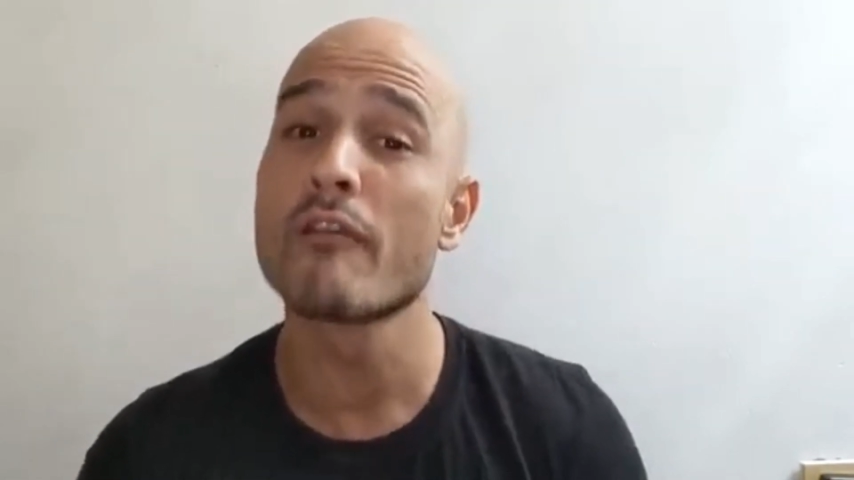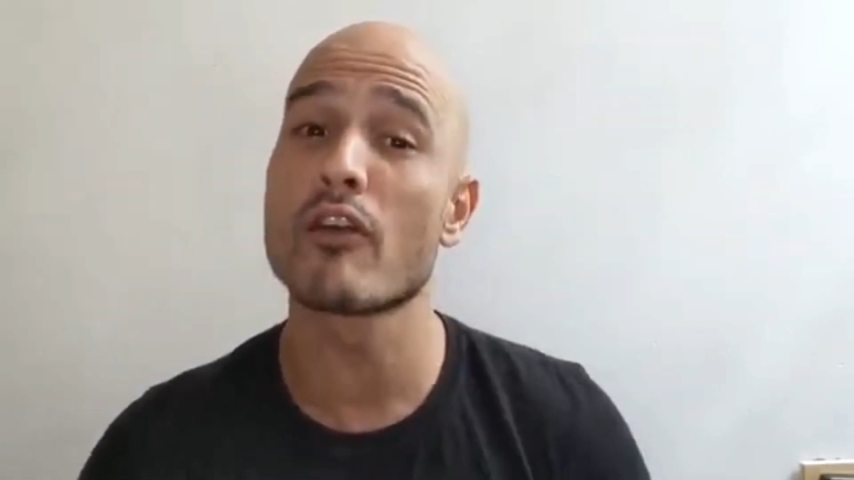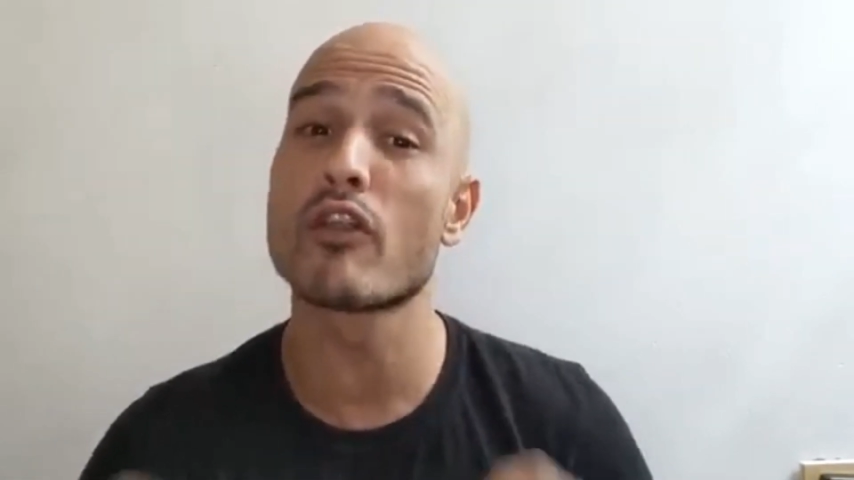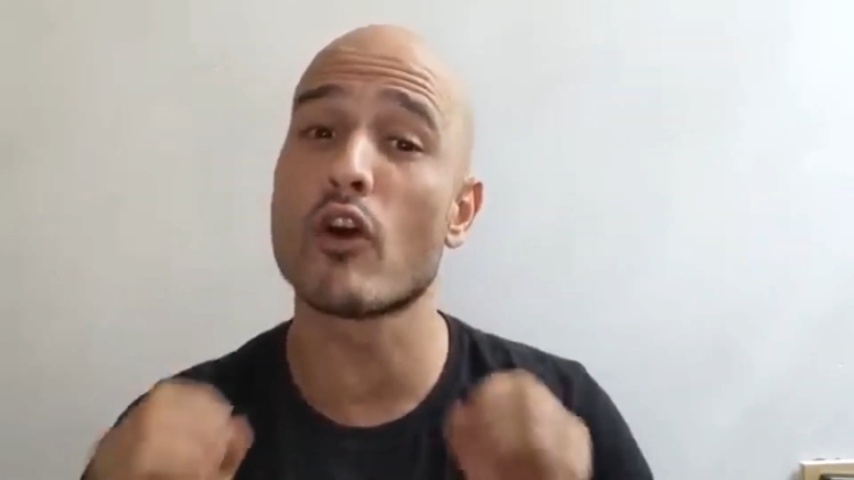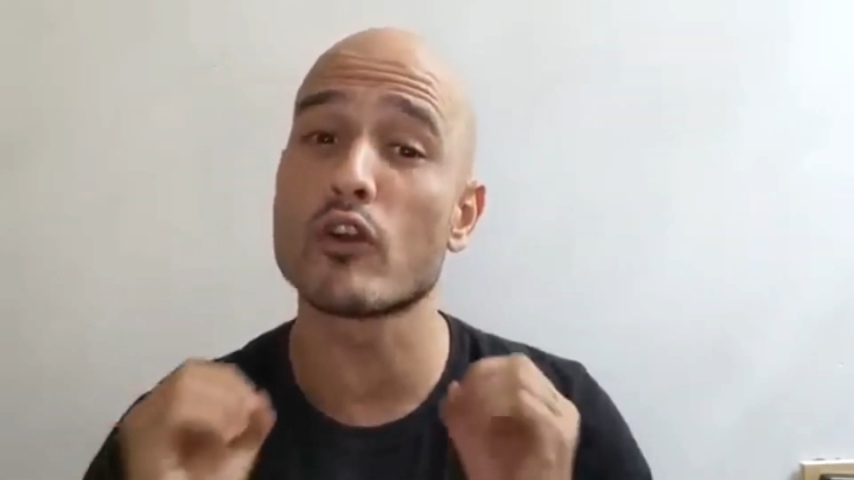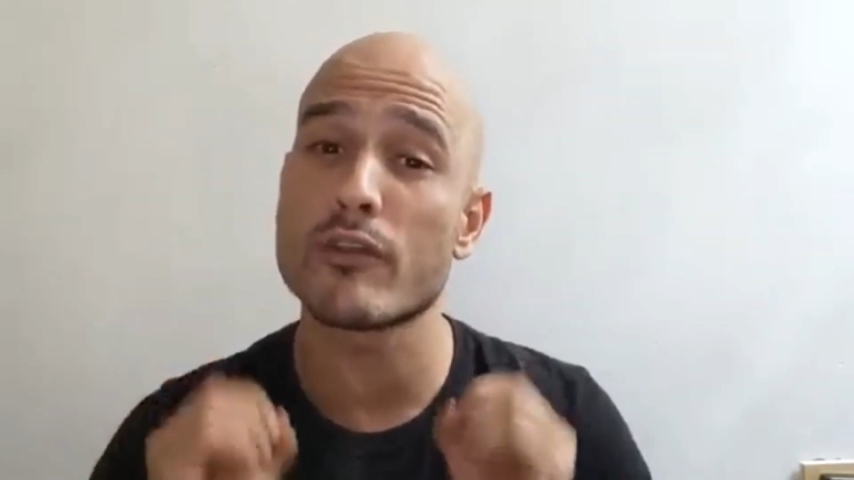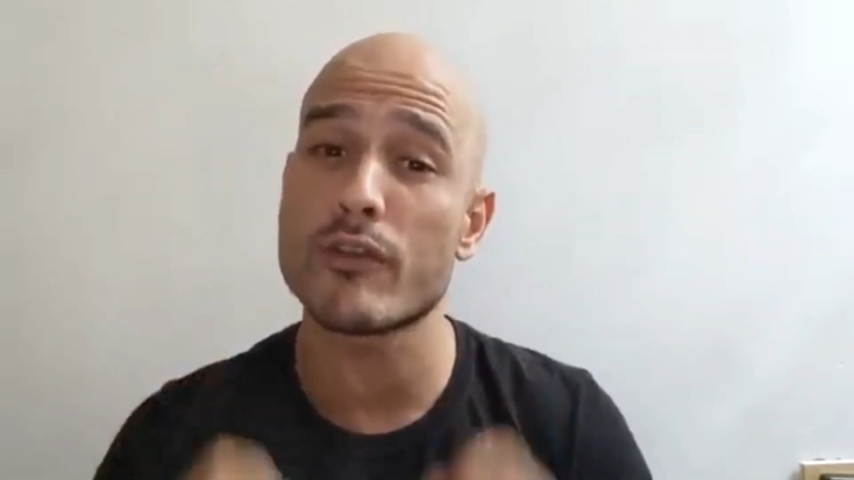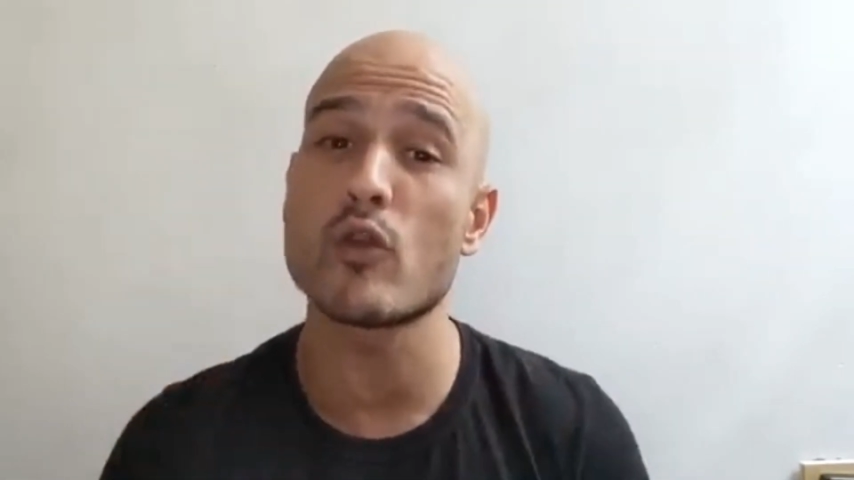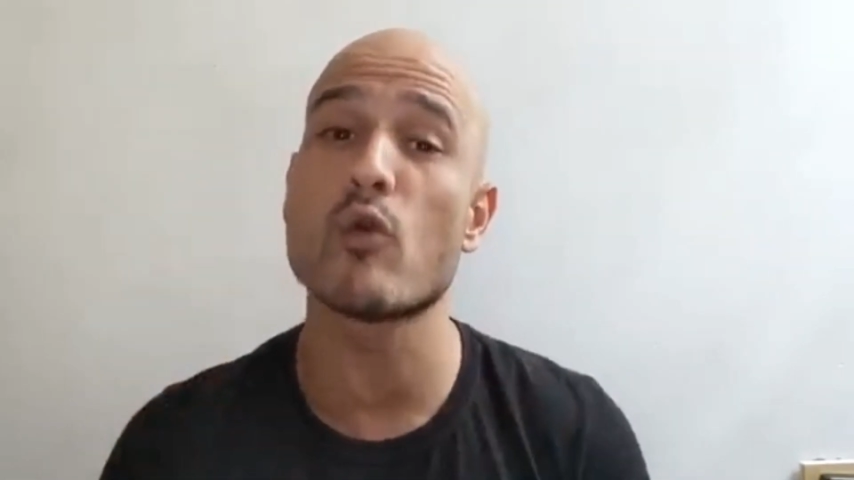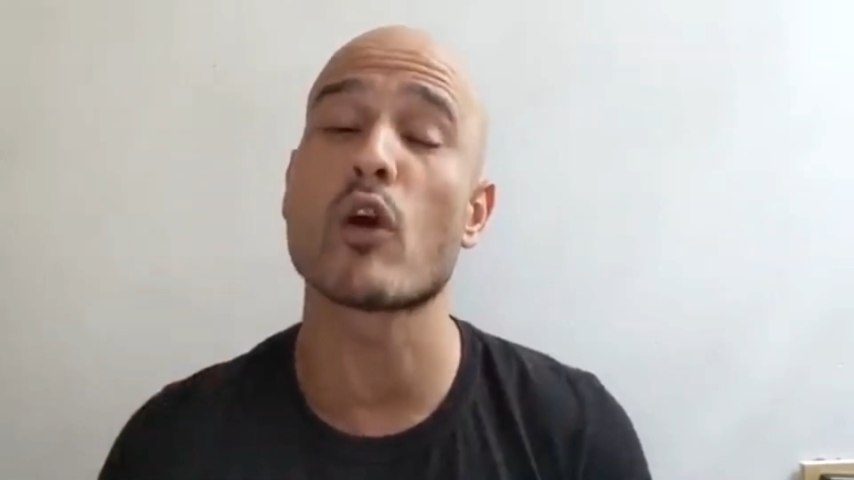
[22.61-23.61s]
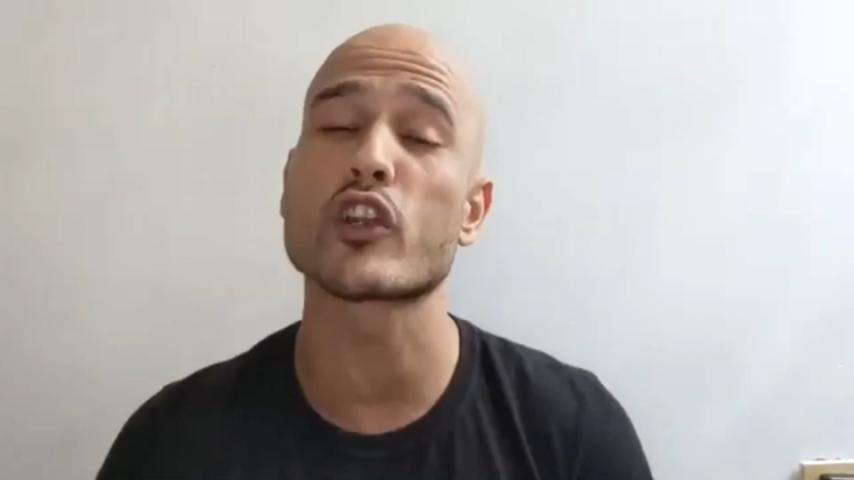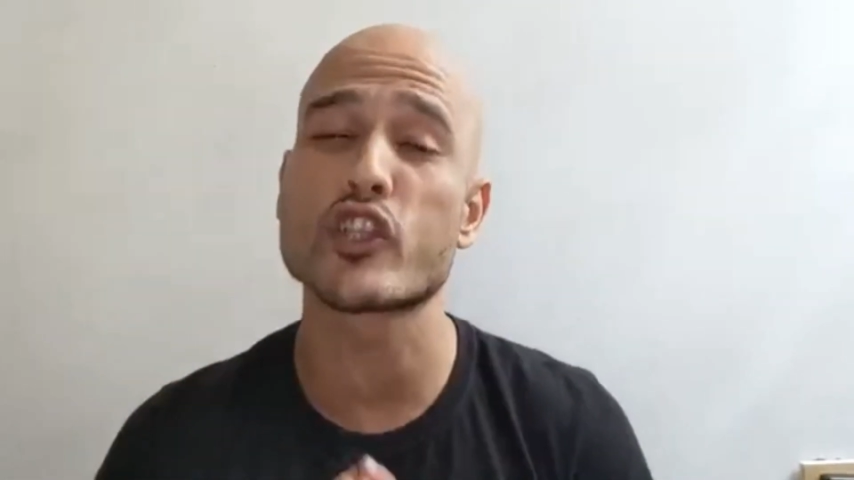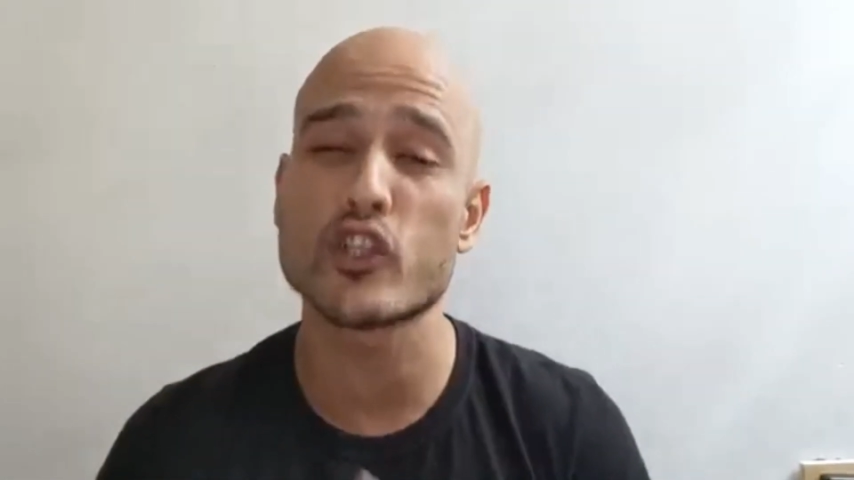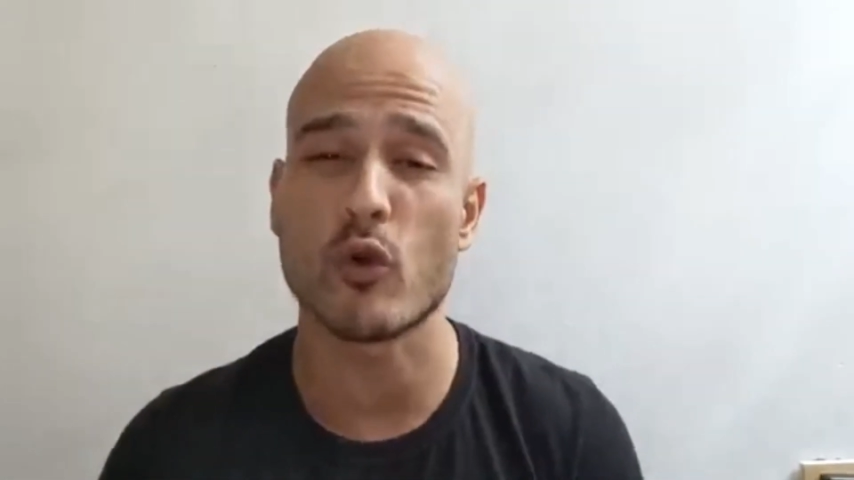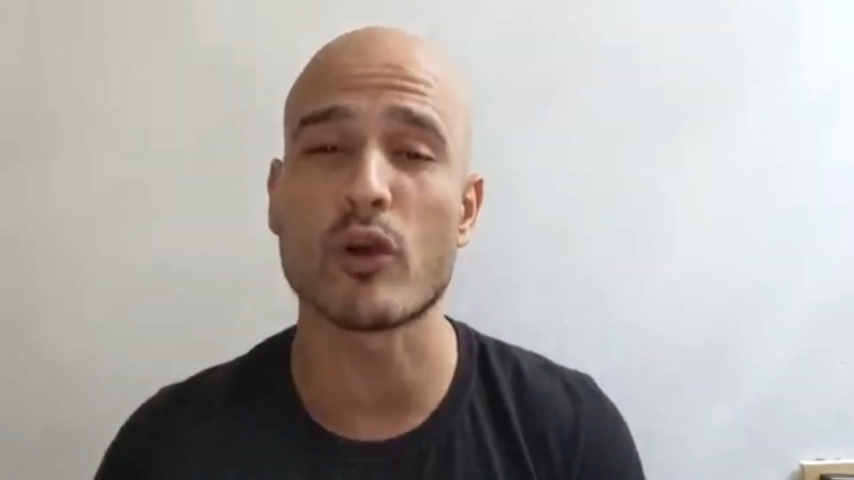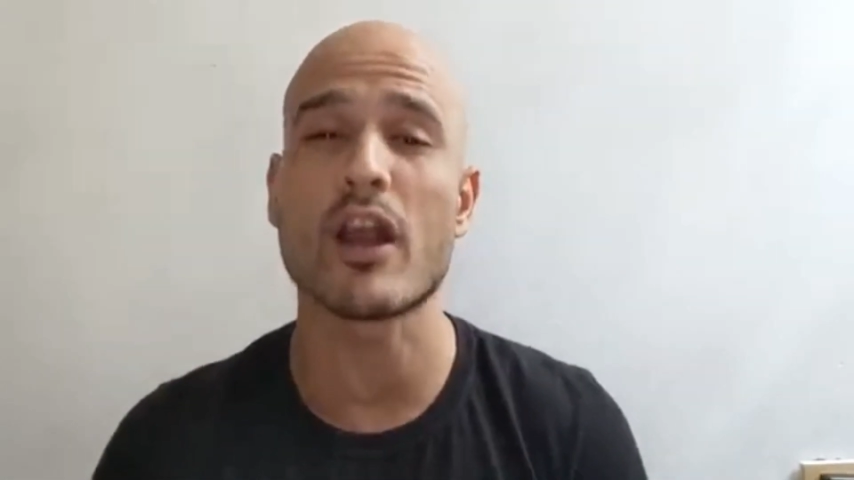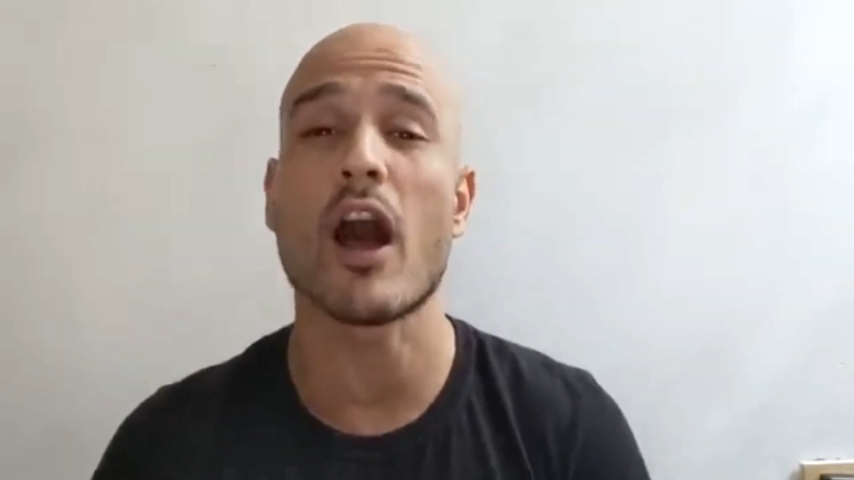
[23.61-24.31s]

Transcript: for those of you who are short